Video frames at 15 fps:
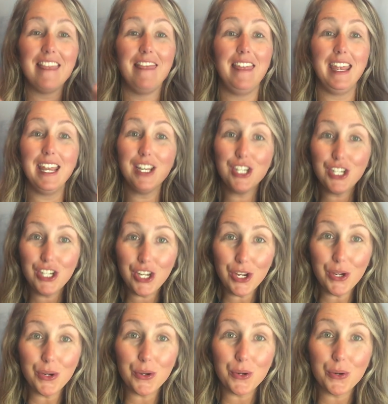Then
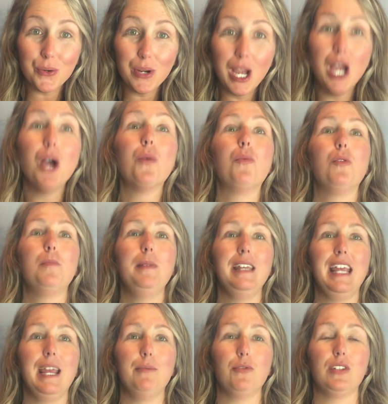you will
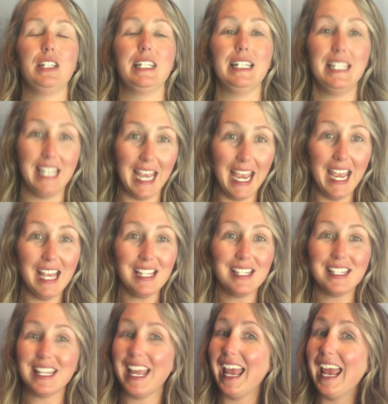be able to
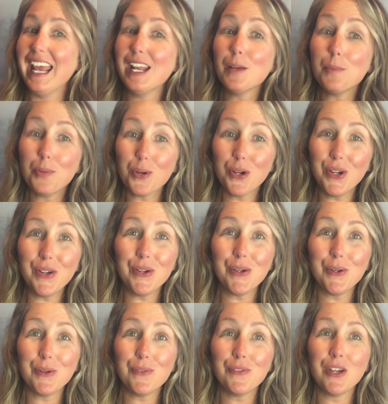test and
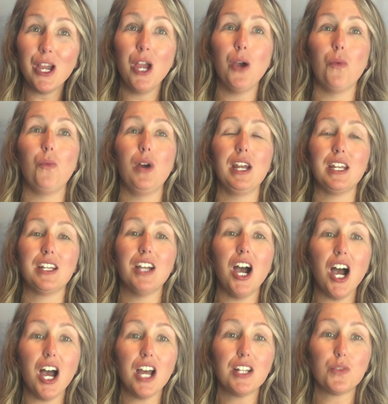approve what
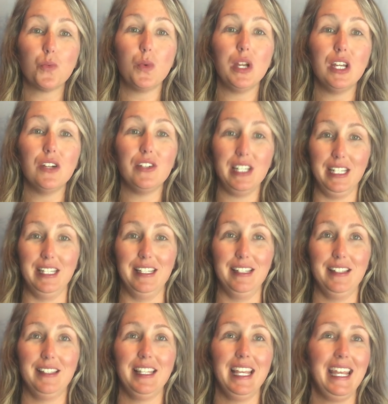God's will
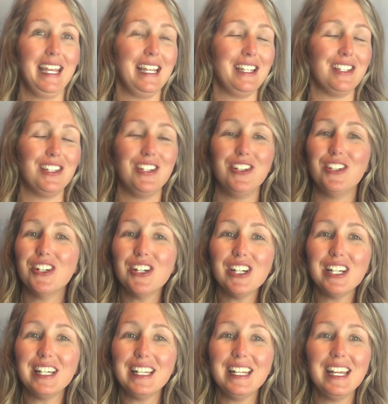is, His
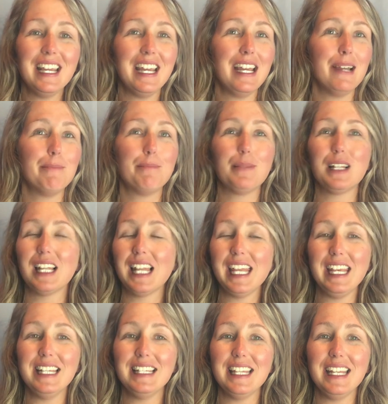good,
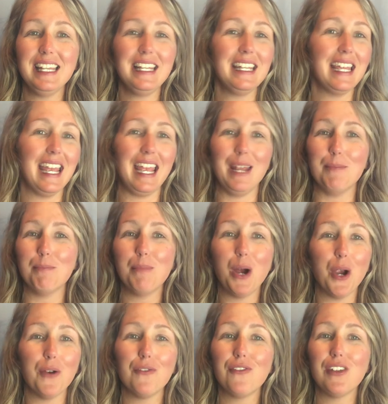pleasing, and
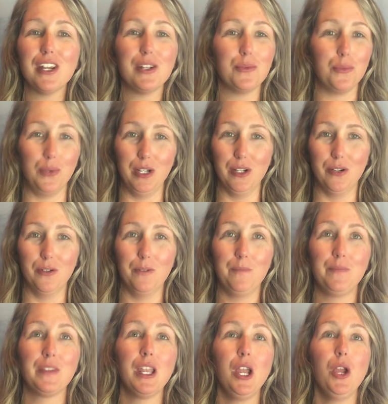perfect will.
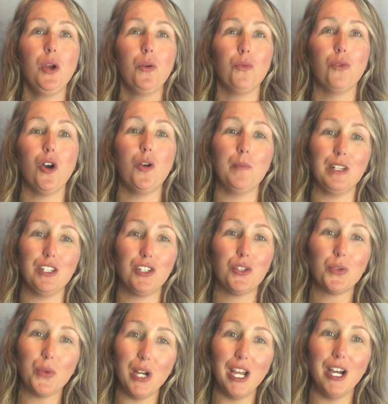Romans
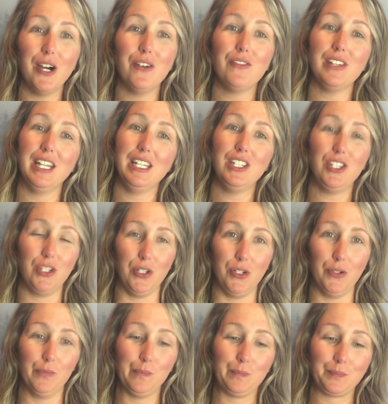12 and
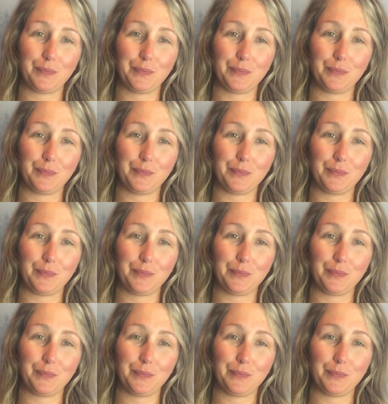2.